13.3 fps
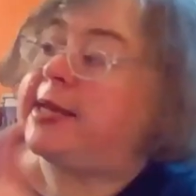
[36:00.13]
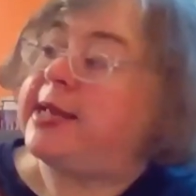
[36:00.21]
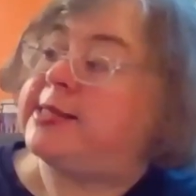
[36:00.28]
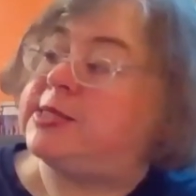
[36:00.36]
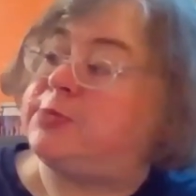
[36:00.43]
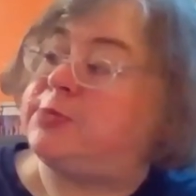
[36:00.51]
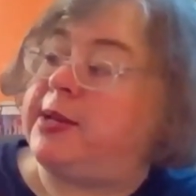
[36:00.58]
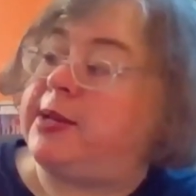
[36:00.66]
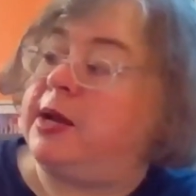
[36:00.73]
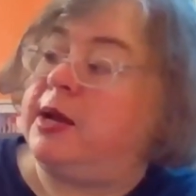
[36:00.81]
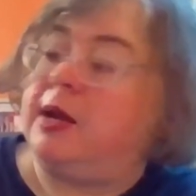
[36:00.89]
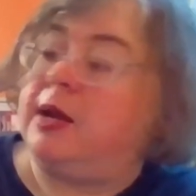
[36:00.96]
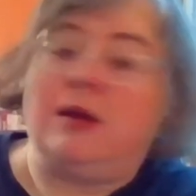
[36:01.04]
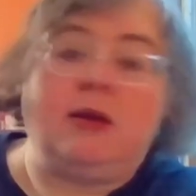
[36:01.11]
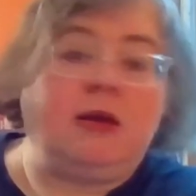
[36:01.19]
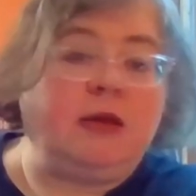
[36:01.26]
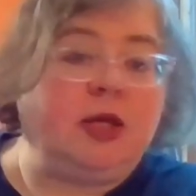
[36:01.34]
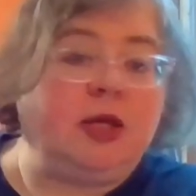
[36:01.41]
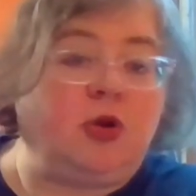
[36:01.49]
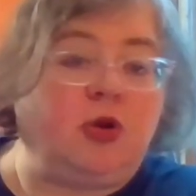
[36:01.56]
it's been,
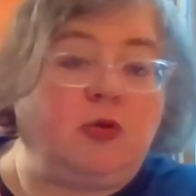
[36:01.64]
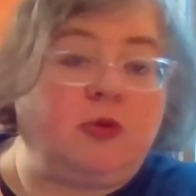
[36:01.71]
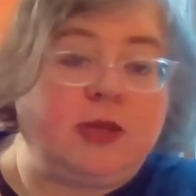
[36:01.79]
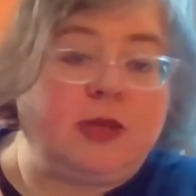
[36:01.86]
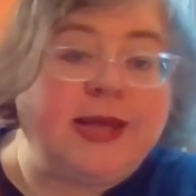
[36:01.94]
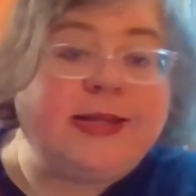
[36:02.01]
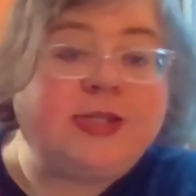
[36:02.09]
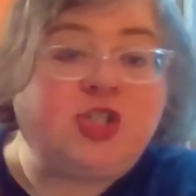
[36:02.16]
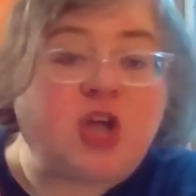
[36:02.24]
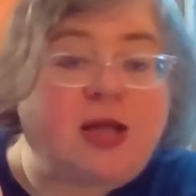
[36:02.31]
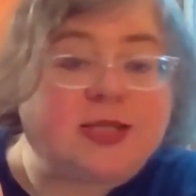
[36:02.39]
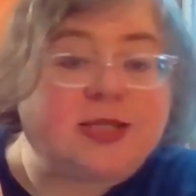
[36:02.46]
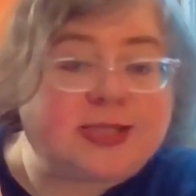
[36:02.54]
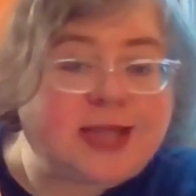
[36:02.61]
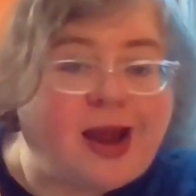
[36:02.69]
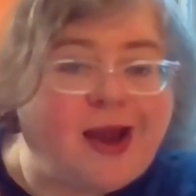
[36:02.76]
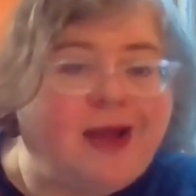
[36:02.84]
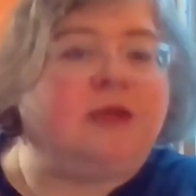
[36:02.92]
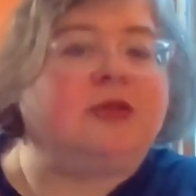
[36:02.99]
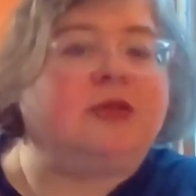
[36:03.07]
you know, in John's
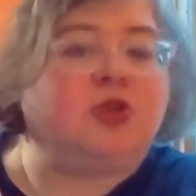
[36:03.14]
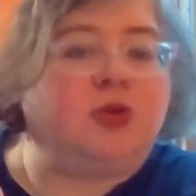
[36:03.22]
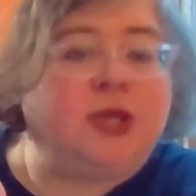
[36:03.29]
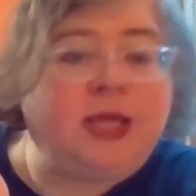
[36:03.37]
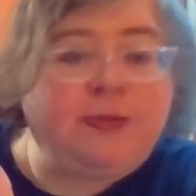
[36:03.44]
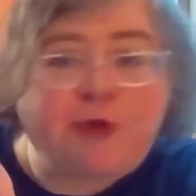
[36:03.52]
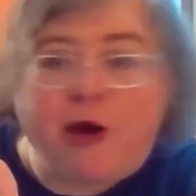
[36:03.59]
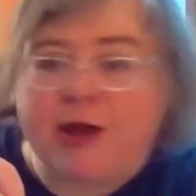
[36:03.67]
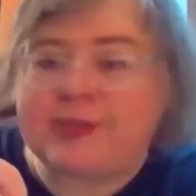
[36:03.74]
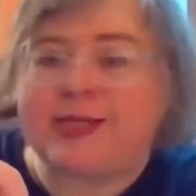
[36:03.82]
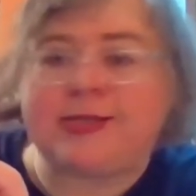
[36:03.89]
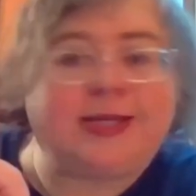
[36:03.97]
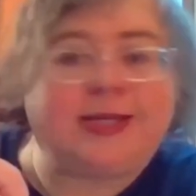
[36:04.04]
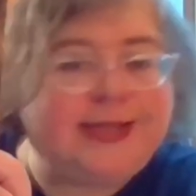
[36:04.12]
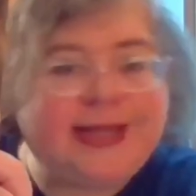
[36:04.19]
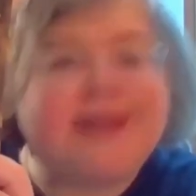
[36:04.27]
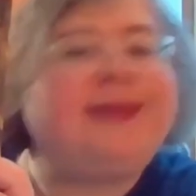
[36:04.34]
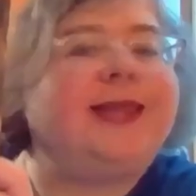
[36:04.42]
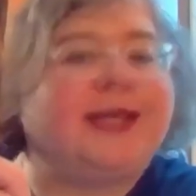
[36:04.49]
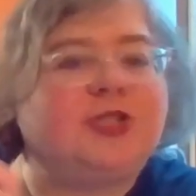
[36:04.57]
style. So he processed. He
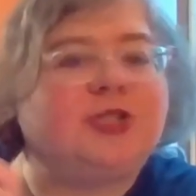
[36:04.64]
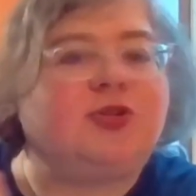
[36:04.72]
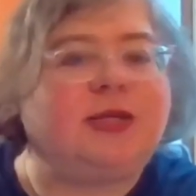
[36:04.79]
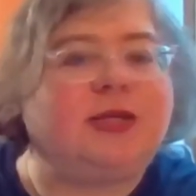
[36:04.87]
did things. He